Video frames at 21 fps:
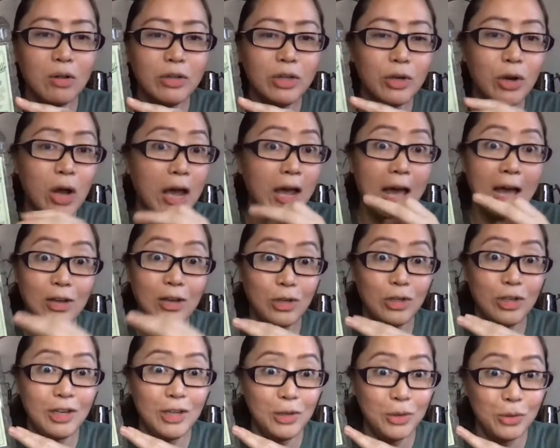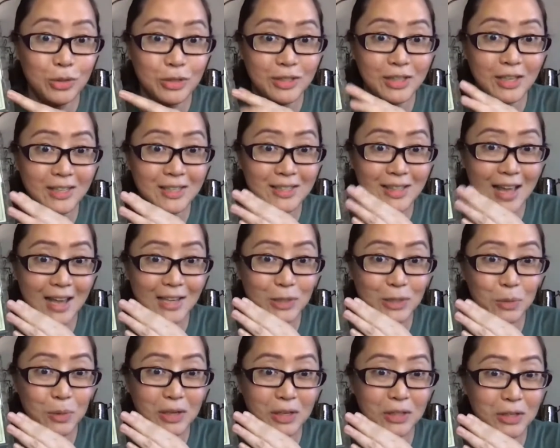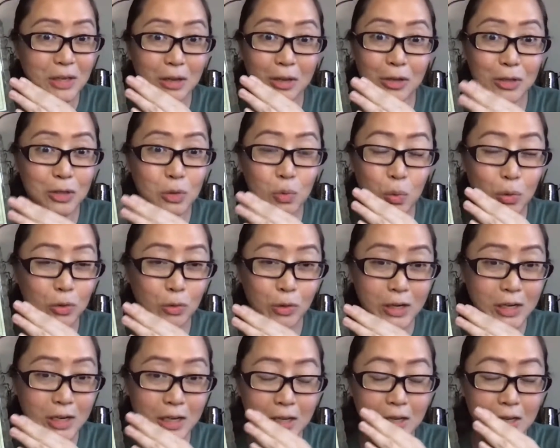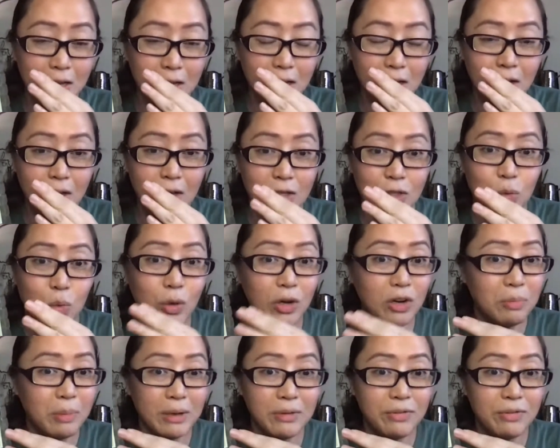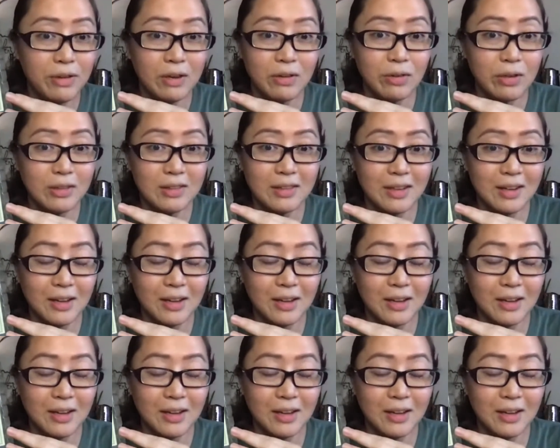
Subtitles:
I actually used this last week as well because really, it's one of my favorite,